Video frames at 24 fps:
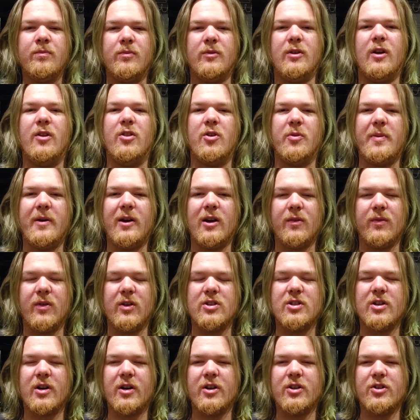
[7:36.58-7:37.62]
The other pair of
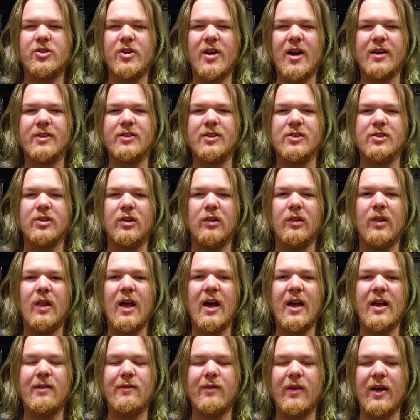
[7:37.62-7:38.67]
guitar tracks is a
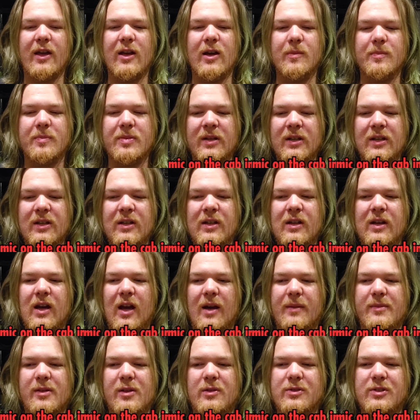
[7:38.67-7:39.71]
live amp.
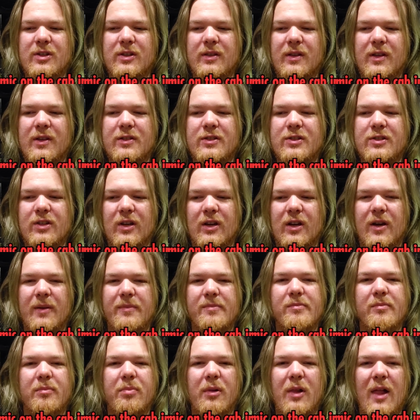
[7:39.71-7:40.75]
I'm using this
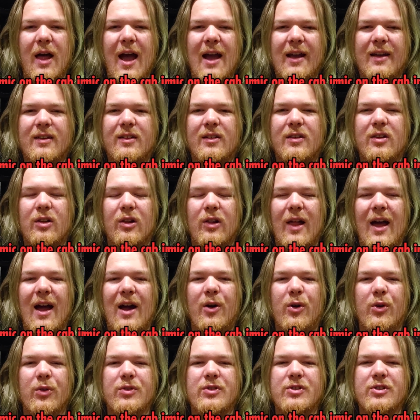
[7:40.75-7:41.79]
Black
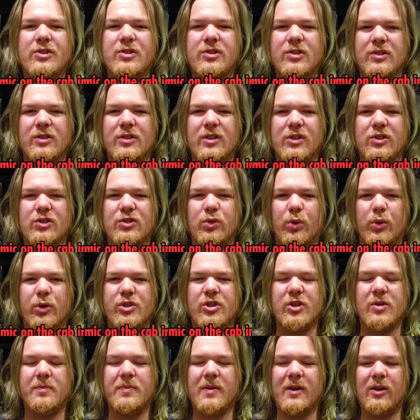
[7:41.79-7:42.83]
Clouds
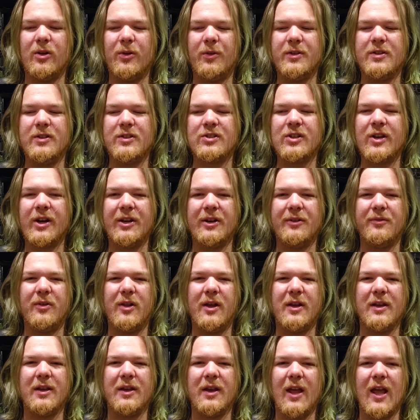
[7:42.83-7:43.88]
distortion pedal. This is kind of
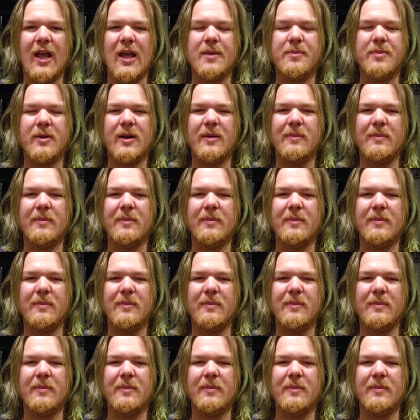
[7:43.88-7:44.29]
like an amp in a